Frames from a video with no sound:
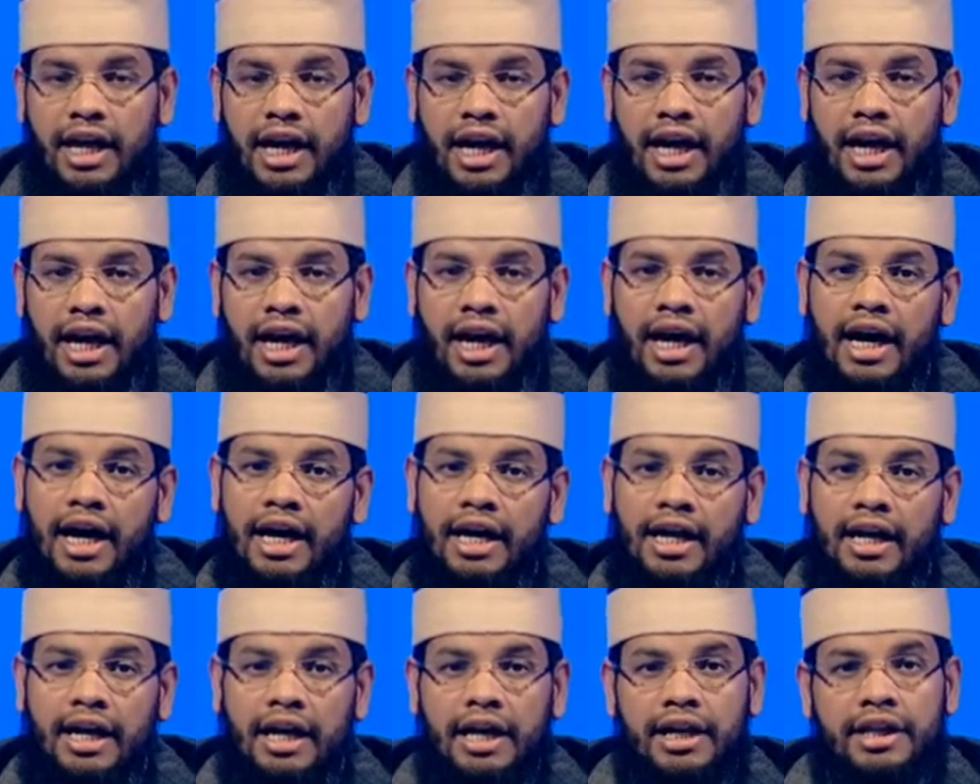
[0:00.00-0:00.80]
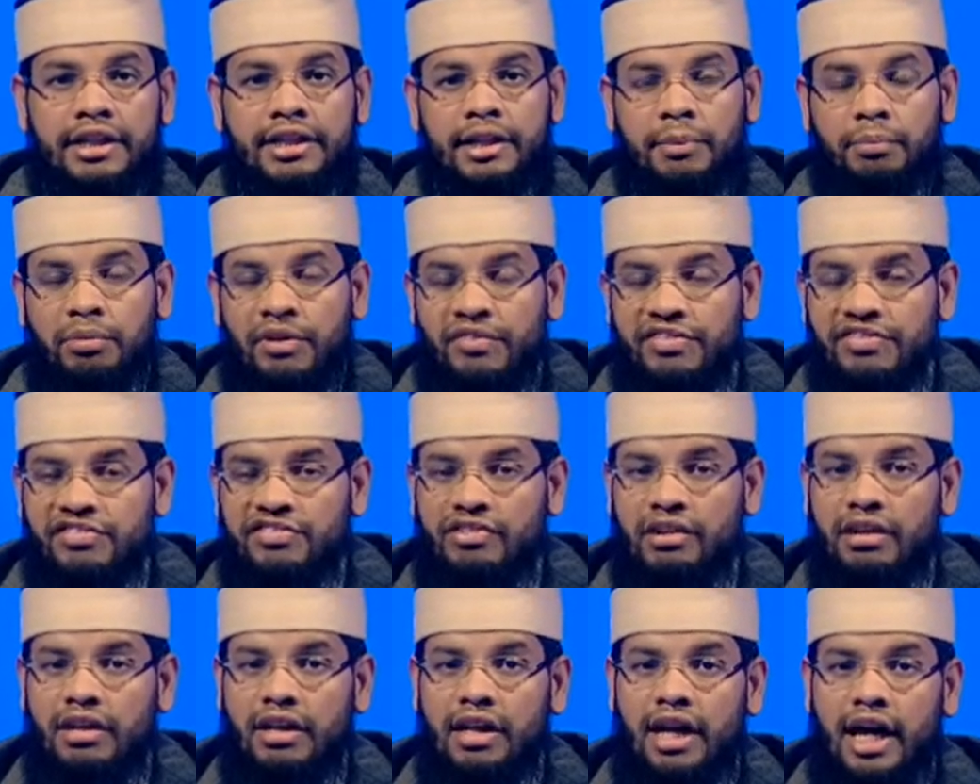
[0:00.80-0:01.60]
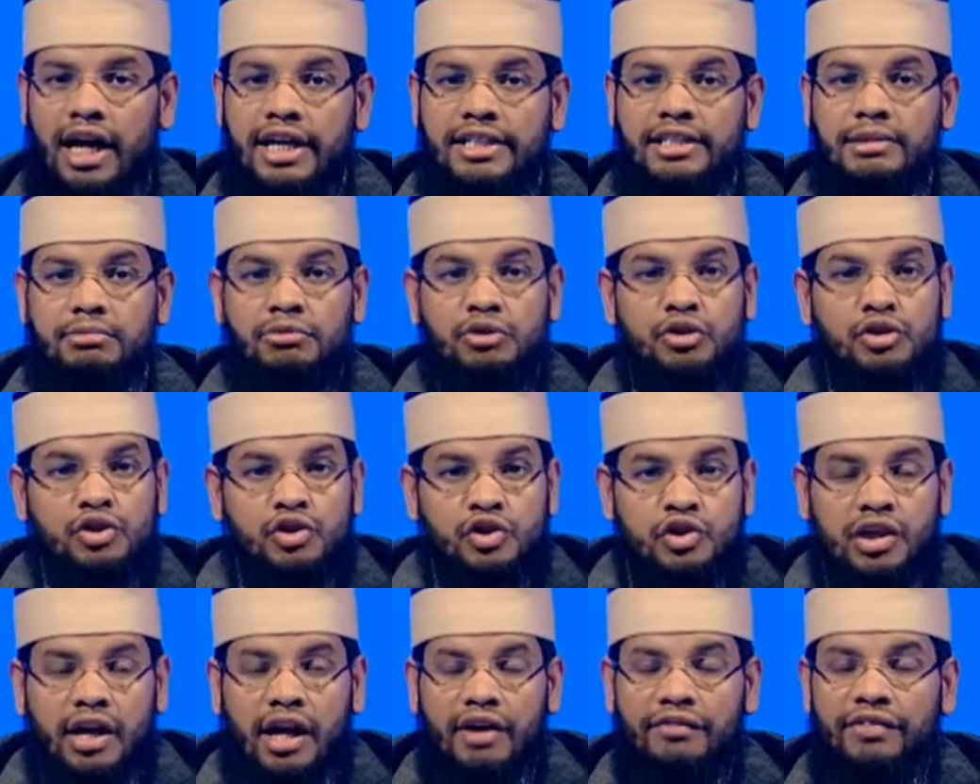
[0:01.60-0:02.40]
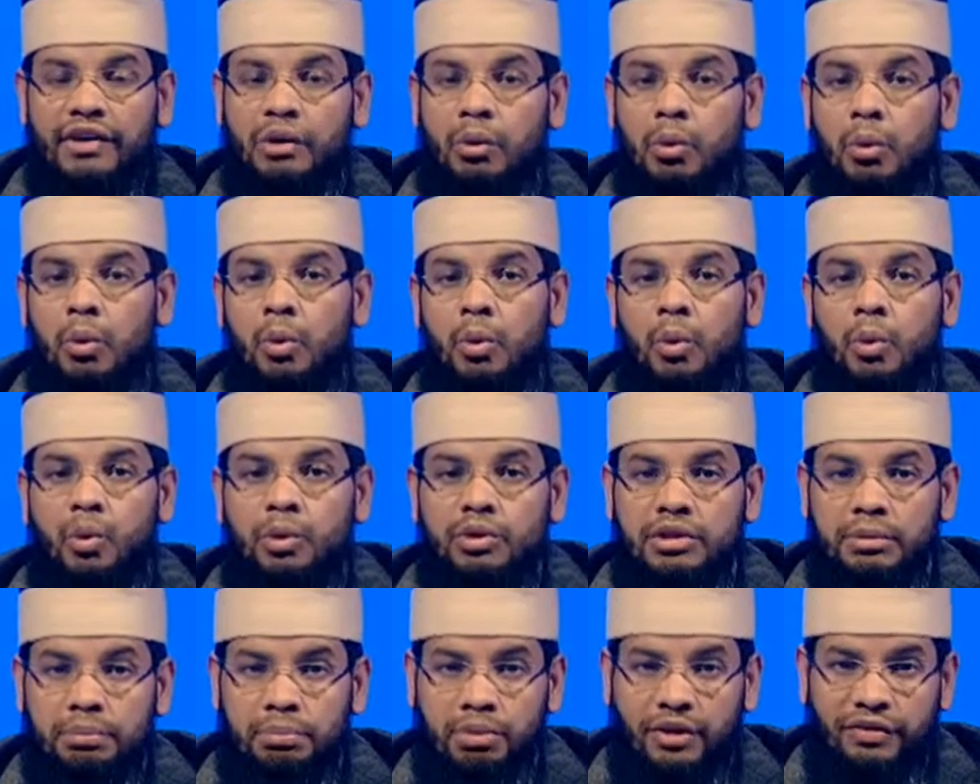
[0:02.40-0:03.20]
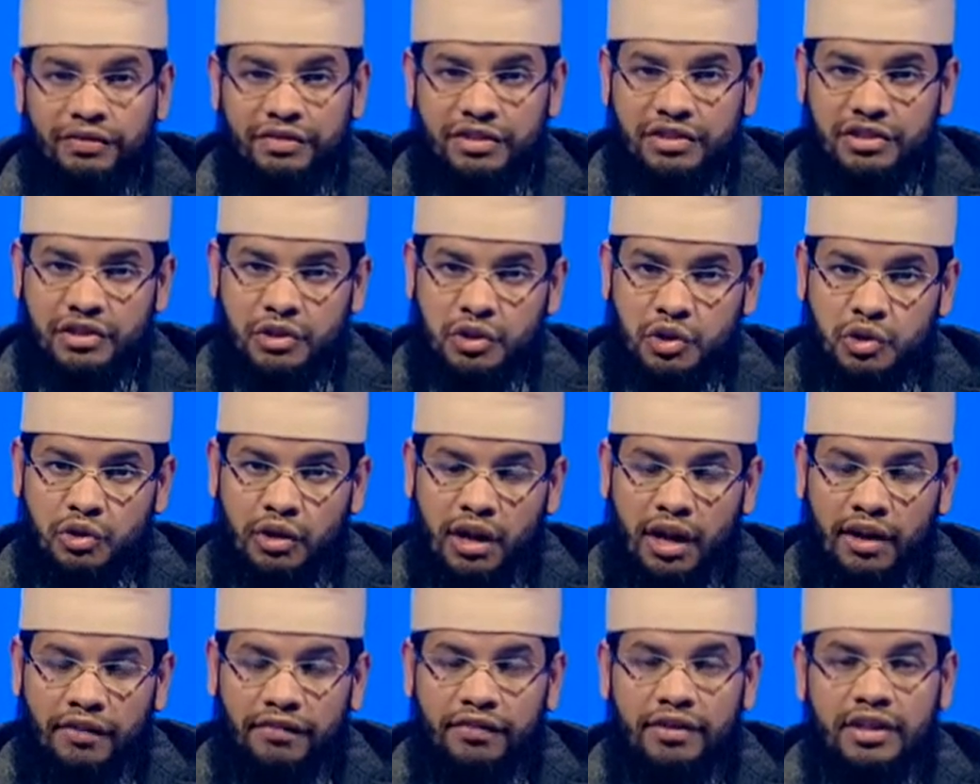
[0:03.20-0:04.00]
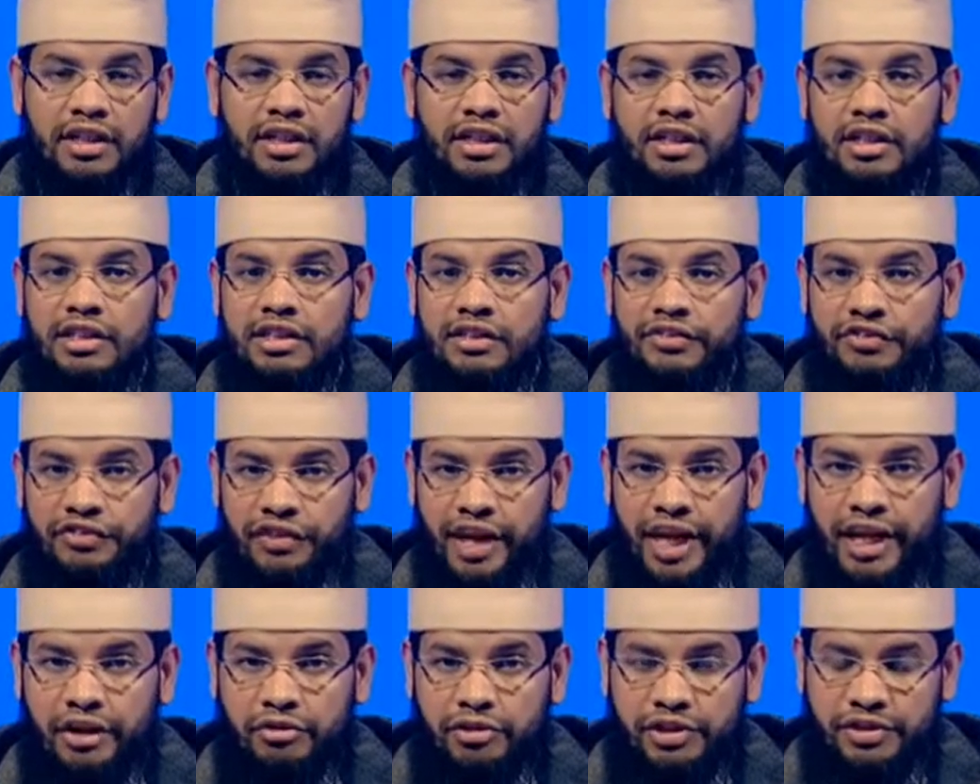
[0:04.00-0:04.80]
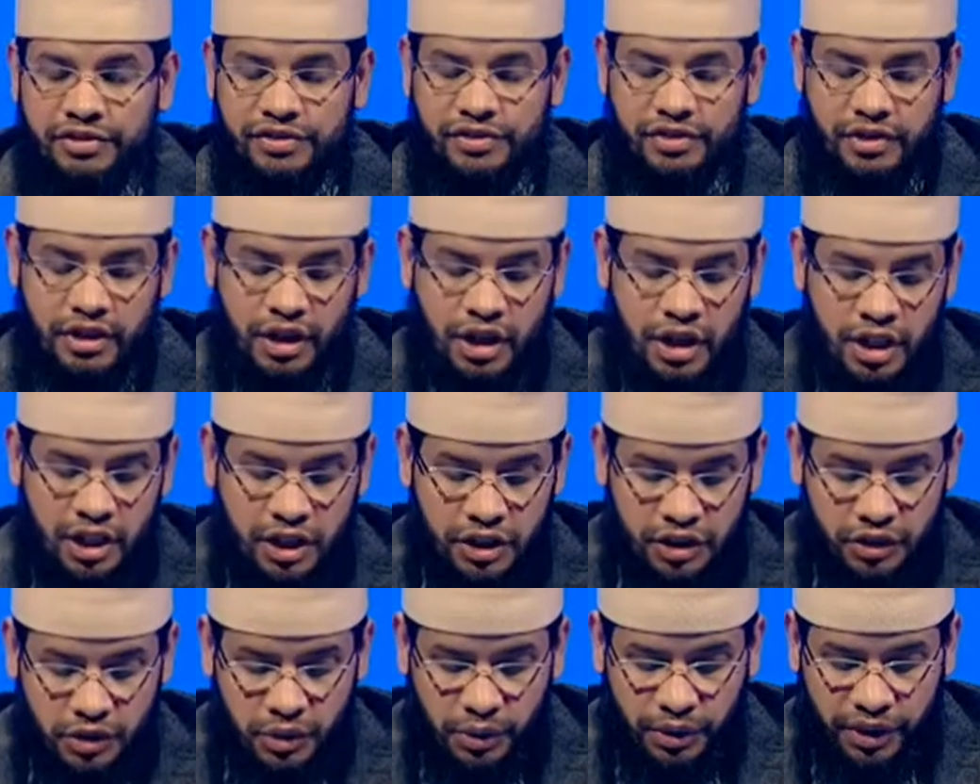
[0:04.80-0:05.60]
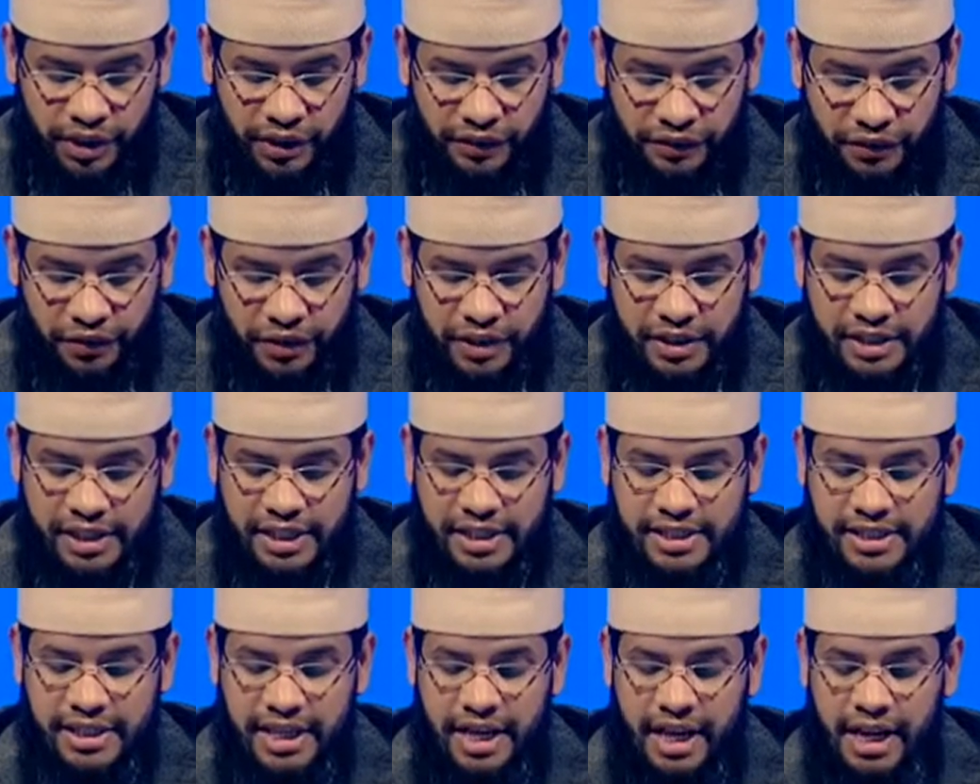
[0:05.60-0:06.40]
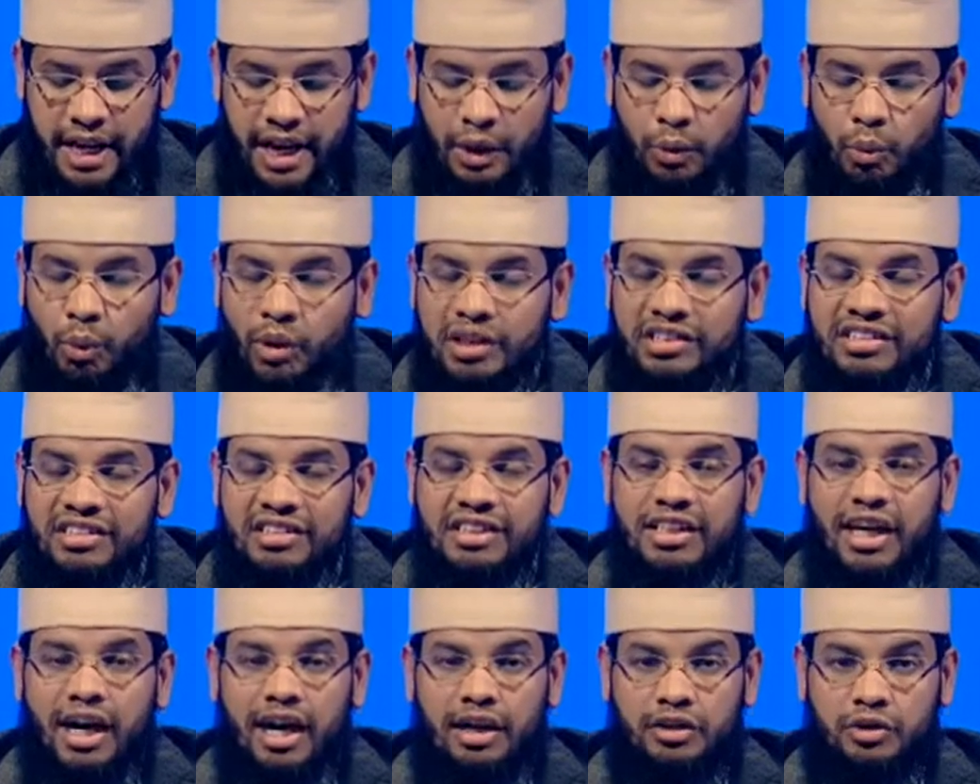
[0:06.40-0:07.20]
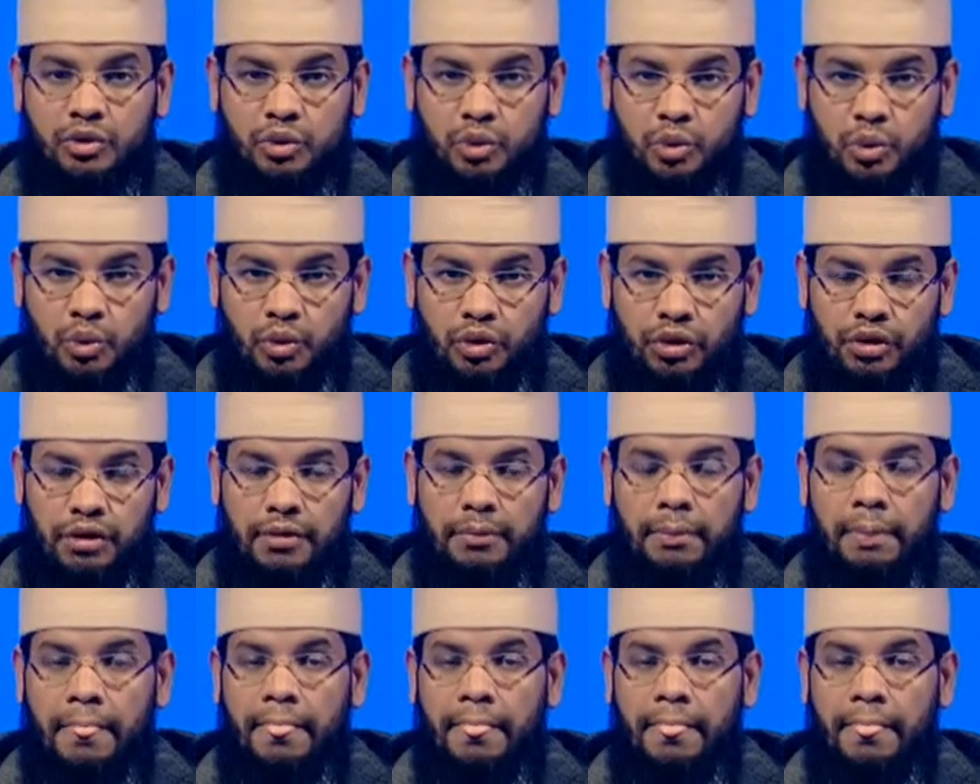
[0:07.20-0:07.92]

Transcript: The Prophet sallallahu alayhi wasalam used to love, and all the prophets used to love the fragrance. So therefore he says what ta'attur.